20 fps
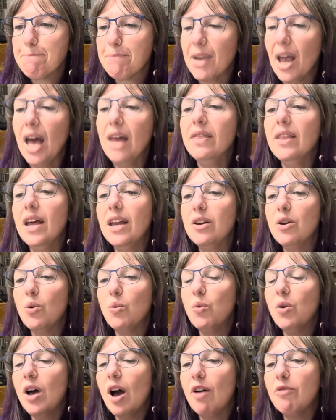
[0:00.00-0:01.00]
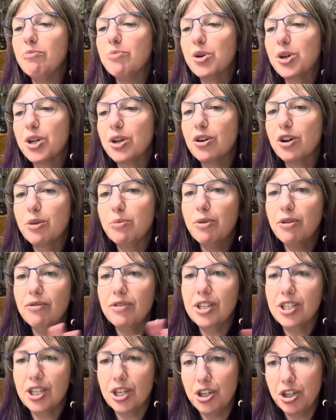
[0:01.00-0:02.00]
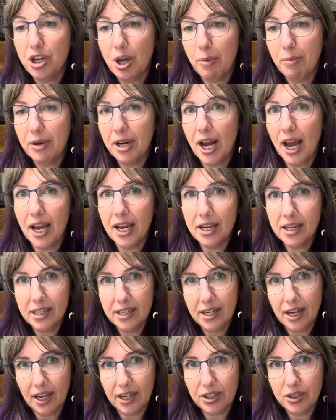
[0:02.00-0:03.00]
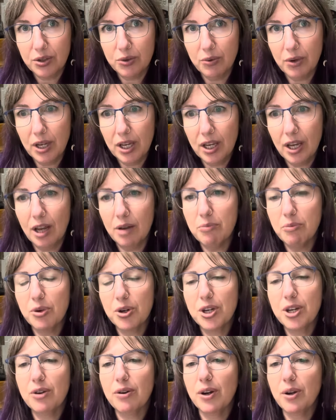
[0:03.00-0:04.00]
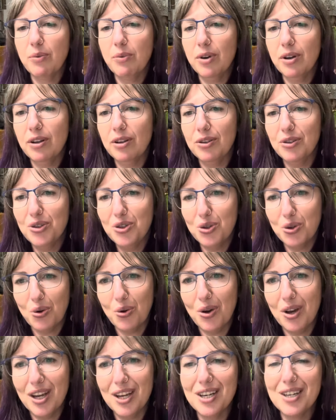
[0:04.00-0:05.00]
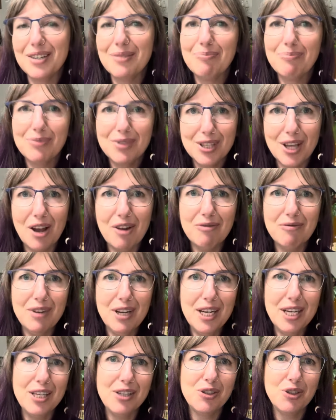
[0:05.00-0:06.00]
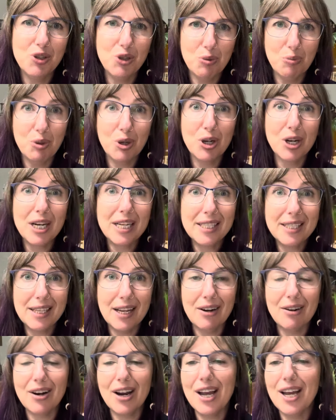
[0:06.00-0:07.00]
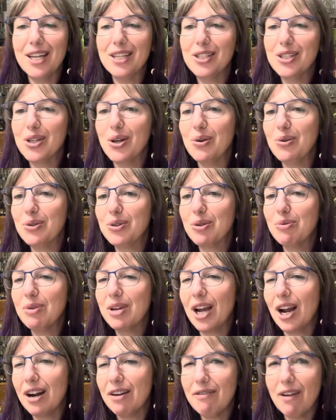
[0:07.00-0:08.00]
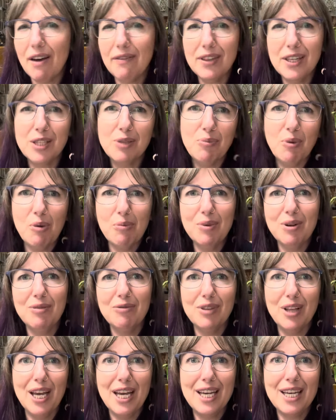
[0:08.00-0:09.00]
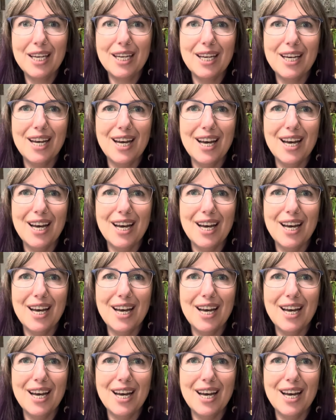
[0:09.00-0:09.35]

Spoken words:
And then we'll have Mercury move into Gemini next week, and Mercury will join Sun, Venus, Jupiter, etc. And so we kind of had this moment of like